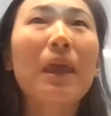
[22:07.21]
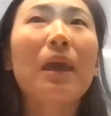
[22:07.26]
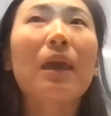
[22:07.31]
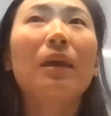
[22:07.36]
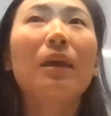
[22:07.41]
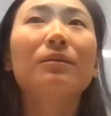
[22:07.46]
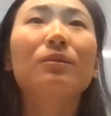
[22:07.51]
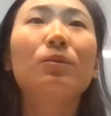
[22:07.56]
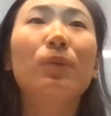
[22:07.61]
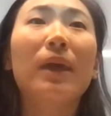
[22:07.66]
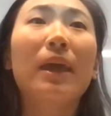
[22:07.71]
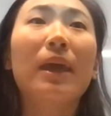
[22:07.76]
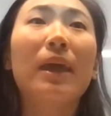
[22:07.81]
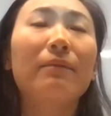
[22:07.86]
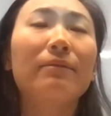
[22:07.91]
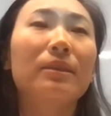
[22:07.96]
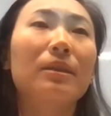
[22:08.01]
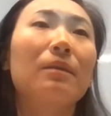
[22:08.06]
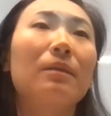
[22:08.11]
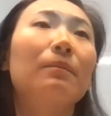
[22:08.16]
And we
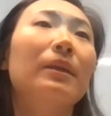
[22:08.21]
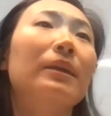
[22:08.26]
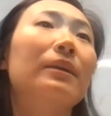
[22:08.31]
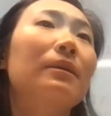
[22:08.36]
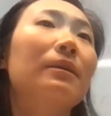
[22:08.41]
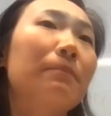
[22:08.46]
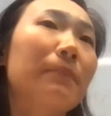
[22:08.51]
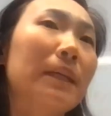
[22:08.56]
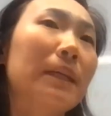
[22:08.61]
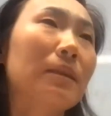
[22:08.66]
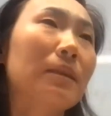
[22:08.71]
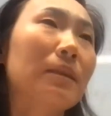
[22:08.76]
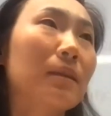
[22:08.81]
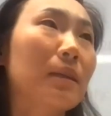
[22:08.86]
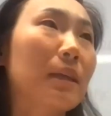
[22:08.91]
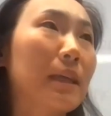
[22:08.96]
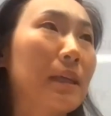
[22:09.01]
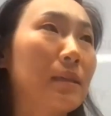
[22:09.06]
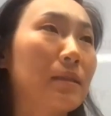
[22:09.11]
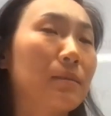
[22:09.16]
have some like
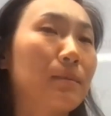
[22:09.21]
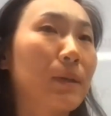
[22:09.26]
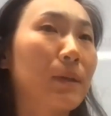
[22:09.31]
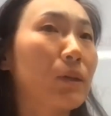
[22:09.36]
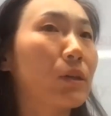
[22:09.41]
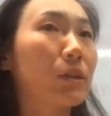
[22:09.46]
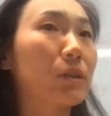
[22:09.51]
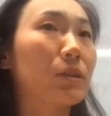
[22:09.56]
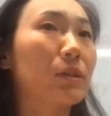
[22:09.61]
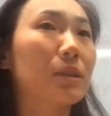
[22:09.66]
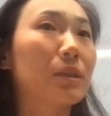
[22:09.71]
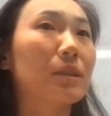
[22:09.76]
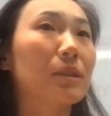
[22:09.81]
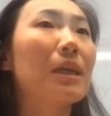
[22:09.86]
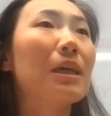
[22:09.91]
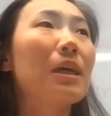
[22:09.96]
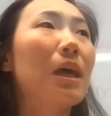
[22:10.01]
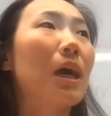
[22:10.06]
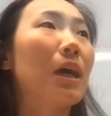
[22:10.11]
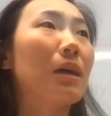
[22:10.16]
amazing key speakers
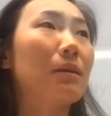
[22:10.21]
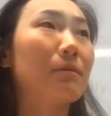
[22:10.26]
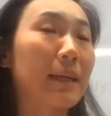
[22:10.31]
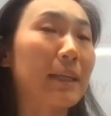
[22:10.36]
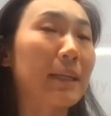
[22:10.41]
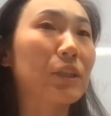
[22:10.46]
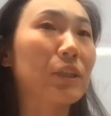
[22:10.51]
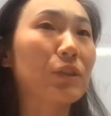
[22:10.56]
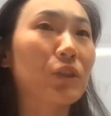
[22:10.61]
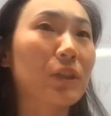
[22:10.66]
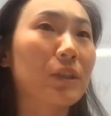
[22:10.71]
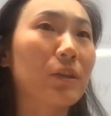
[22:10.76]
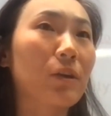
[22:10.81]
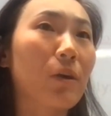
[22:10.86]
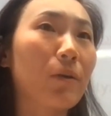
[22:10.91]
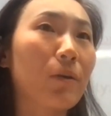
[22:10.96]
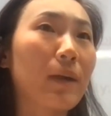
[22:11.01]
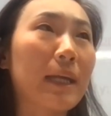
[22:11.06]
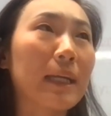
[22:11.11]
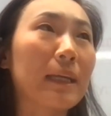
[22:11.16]
registered
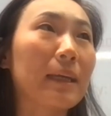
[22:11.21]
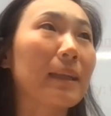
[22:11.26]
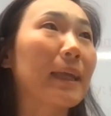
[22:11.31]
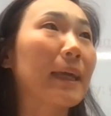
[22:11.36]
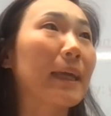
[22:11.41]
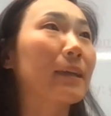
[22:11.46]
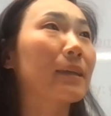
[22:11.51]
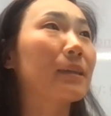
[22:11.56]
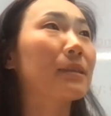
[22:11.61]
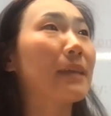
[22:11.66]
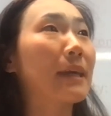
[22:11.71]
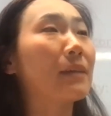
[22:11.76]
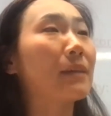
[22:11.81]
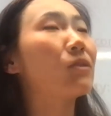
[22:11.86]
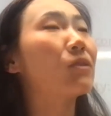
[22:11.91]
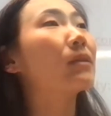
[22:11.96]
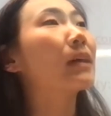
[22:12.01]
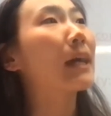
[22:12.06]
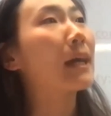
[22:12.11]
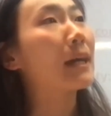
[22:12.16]
already, like
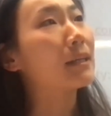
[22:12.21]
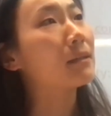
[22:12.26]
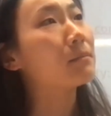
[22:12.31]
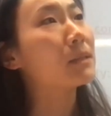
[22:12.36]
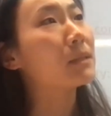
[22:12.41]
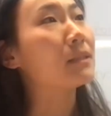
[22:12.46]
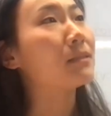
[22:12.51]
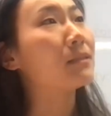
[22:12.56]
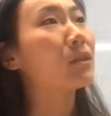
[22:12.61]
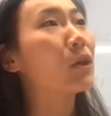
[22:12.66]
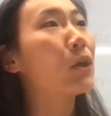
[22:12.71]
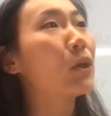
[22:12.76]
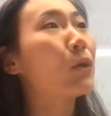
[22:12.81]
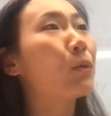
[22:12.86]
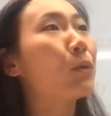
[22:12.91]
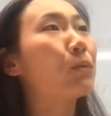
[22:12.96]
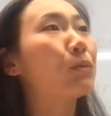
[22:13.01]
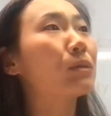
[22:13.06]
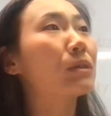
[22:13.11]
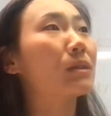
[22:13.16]
Daniel Kahneman,
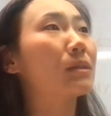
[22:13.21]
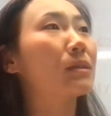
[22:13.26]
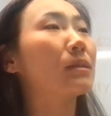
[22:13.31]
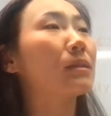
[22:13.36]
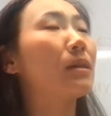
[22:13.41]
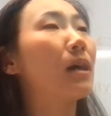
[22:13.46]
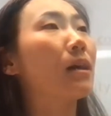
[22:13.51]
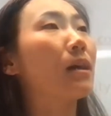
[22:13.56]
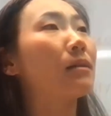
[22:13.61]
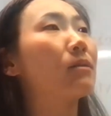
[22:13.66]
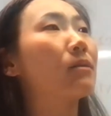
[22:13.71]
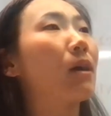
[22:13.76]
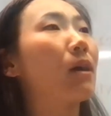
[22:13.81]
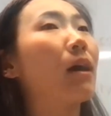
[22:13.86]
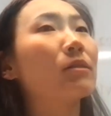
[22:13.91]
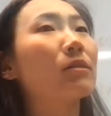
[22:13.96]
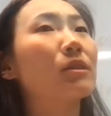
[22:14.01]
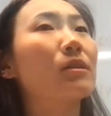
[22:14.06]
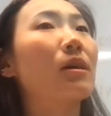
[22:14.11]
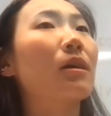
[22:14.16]
who's the
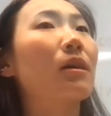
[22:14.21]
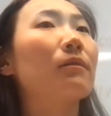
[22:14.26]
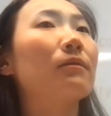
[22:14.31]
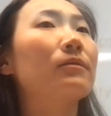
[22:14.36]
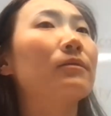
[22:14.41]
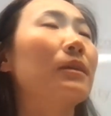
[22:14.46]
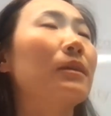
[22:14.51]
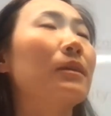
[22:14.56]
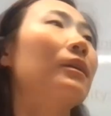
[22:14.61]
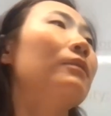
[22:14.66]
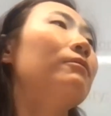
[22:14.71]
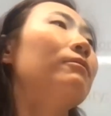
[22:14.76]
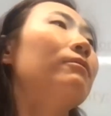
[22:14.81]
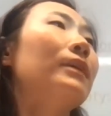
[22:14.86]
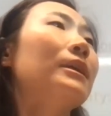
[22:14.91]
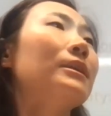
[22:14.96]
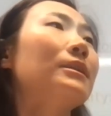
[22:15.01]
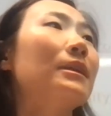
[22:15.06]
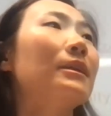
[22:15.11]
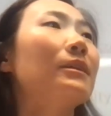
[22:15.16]
author of Thinking
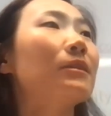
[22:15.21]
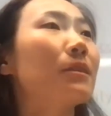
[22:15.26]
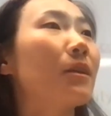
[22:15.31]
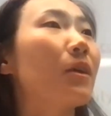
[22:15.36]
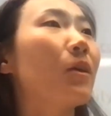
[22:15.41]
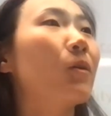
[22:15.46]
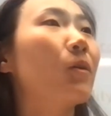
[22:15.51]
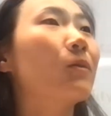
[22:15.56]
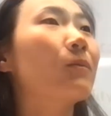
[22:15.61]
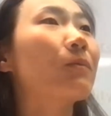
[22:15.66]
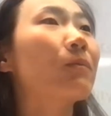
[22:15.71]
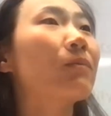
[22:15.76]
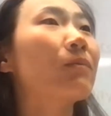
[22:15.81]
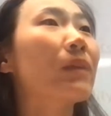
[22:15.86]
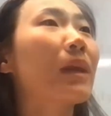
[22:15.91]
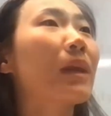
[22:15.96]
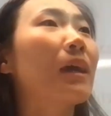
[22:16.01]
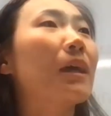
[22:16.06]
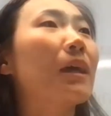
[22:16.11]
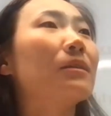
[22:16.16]
Fast and Slow,
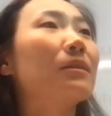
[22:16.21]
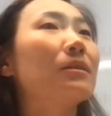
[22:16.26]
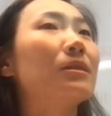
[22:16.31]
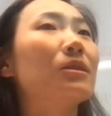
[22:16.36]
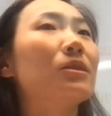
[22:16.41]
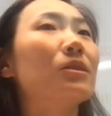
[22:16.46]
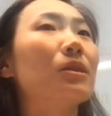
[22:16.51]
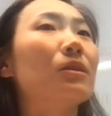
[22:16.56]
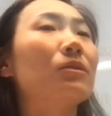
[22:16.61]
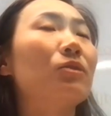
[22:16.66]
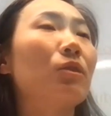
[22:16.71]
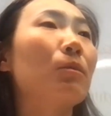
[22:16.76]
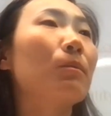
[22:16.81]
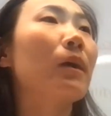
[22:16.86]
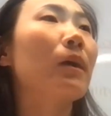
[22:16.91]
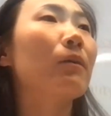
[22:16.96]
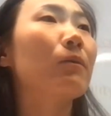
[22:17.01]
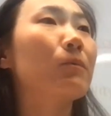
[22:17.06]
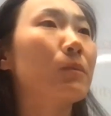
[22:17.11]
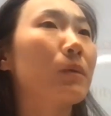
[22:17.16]
and the
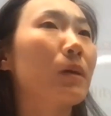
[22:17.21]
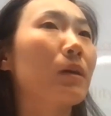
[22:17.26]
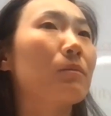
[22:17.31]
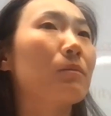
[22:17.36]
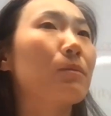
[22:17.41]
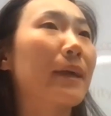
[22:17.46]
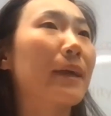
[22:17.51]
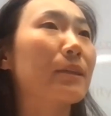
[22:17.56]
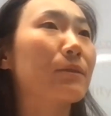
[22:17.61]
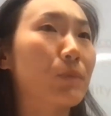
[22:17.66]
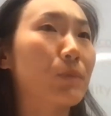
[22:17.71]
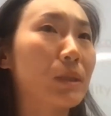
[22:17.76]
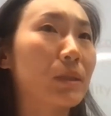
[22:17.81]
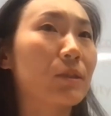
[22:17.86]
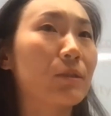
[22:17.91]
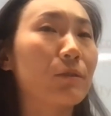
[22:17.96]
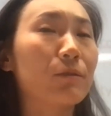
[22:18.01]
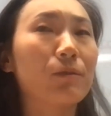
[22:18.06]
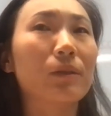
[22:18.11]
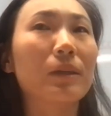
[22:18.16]
Nobel Prize
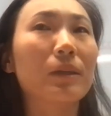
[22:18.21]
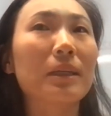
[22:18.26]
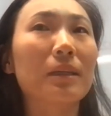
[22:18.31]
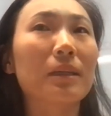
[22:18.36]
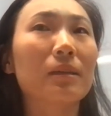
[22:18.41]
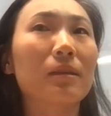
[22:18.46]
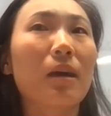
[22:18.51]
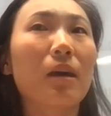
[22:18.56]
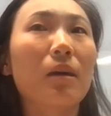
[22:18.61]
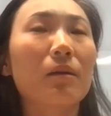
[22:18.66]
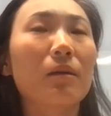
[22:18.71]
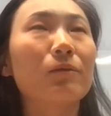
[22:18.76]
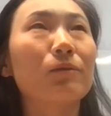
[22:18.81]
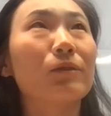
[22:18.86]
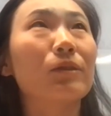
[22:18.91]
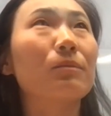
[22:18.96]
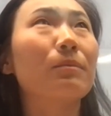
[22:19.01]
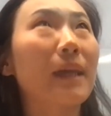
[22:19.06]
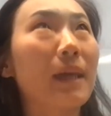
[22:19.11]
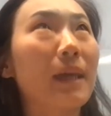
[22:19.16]
winner for
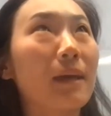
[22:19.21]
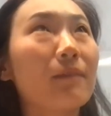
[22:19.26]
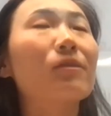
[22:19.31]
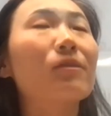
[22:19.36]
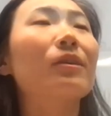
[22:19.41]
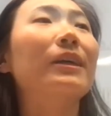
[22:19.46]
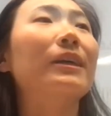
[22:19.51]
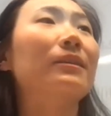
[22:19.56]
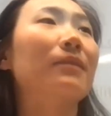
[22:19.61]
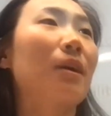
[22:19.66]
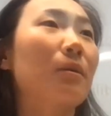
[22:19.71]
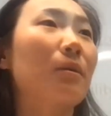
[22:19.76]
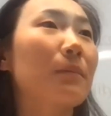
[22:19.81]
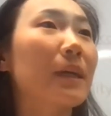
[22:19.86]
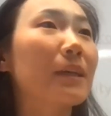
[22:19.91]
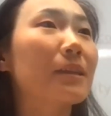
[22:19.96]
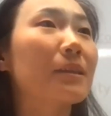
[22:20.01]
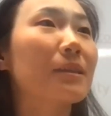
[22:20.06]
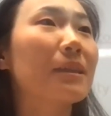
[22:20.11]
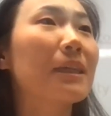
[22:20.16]
behavioral
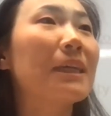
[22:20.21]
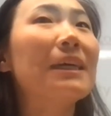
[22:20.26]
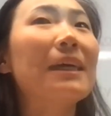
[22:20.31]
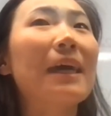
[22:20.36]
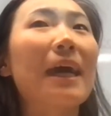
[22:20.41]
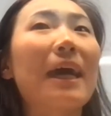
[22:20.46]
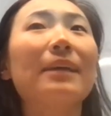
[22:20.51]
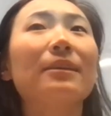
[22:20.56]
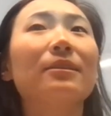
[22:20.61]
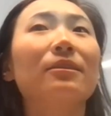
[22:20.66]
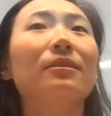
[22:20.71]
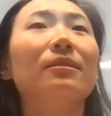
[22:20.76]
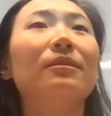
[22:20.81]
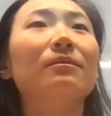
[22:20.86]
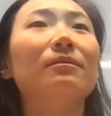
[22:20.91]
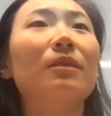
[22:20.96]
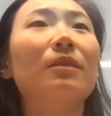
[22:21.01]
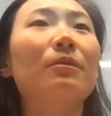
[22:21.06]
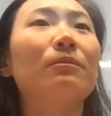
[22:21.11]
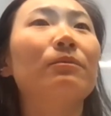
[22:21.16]
economics as
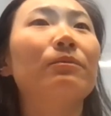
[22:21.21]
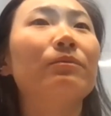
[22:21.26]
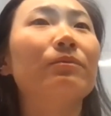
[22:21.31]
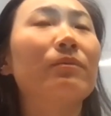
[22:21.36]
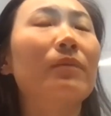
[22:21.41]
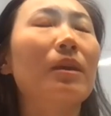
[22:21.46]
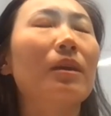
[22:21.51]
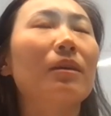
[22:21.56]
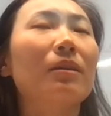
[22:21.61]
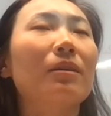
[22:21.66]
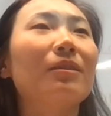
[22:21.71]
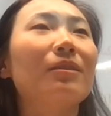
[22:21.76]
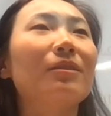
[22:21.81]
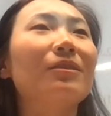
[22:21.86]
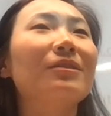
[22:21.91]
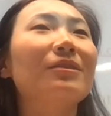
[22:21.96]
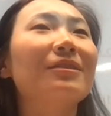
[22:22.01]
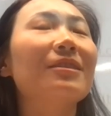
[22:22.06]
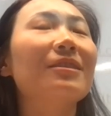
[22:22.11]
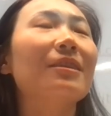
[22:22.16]
a
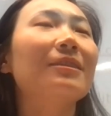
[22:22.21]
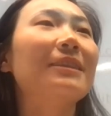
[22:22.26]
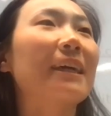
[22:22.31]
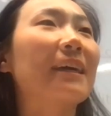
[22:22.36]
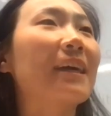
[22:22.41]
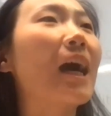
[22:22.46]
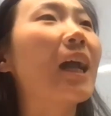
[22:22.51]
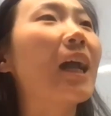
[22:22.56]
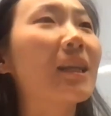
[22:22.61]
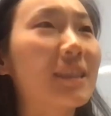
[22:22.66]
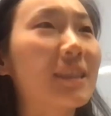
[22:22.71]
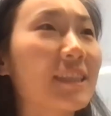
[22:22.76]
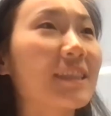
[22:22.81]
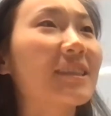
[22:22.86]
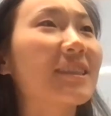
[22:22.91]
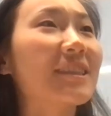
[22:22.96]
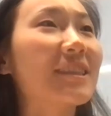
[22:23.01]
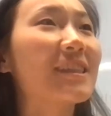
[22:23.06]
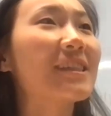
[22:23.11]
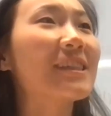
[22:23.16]

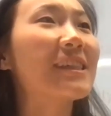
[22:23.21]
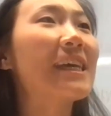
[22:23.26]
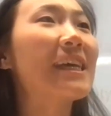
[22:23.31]
psychologist.